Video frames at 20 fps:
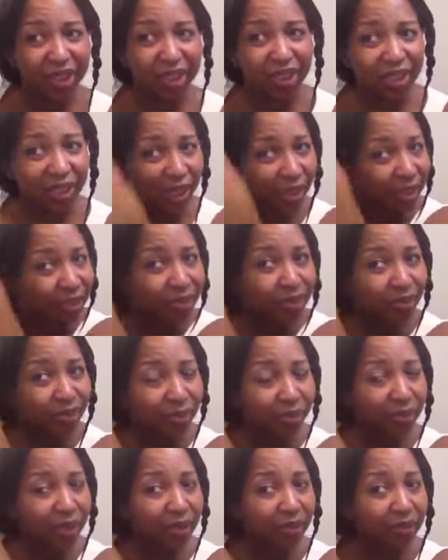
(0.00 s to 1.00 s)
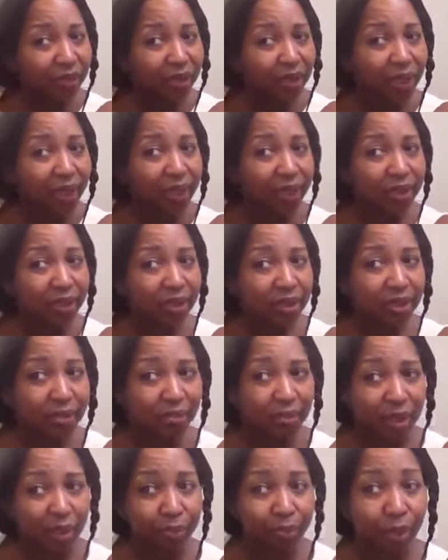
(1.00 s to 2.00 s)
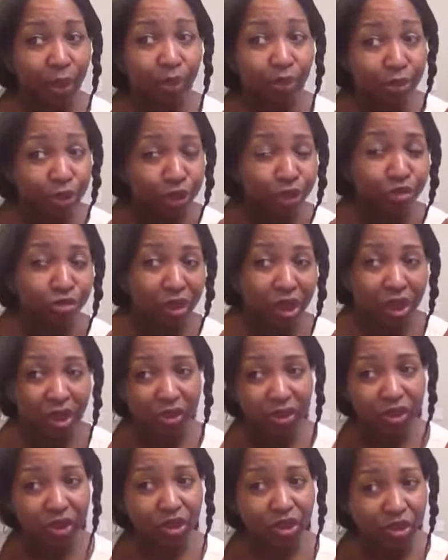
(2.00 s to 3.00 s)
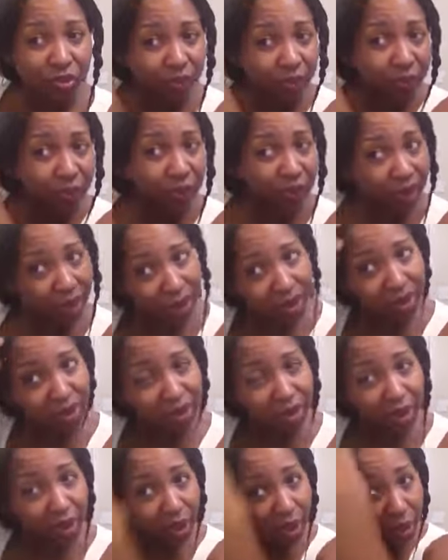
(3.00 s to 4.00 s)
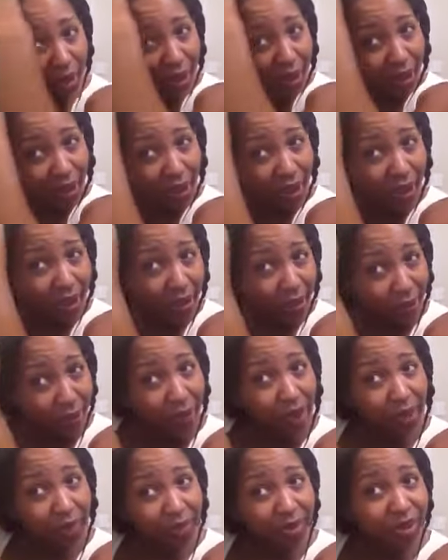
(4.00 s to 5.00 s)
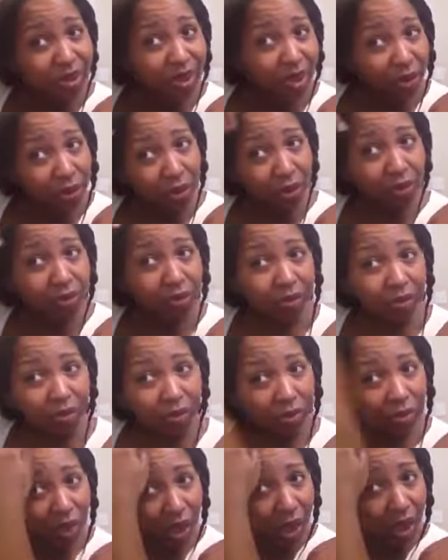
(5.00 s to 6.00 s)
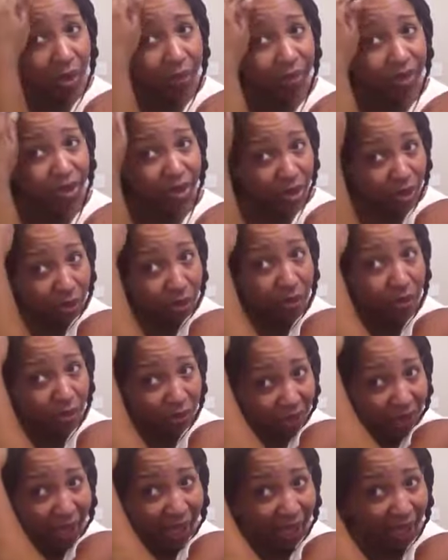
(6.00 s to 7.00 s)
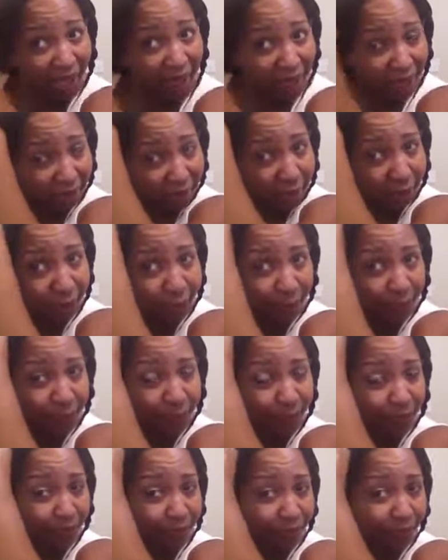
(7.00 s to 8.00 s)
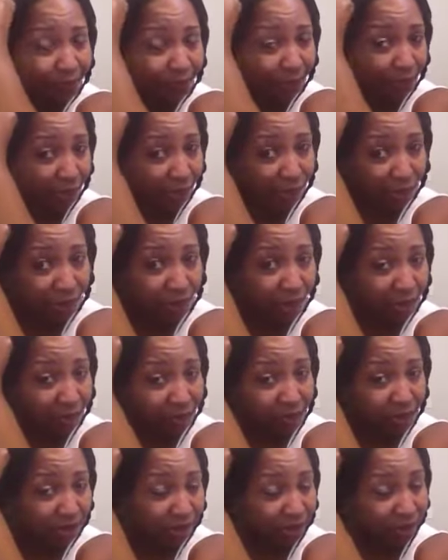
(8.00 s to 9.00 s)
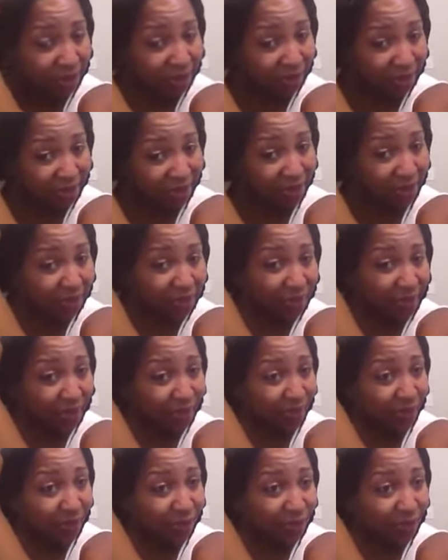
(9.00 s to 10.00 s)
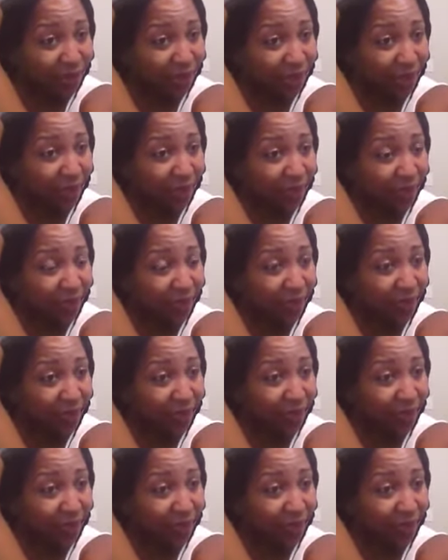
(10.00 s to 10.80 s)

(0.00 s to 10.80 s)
And that's when my bone straight, excuse me, because I'm still relaxed. I'm just Texlaxed relaxed.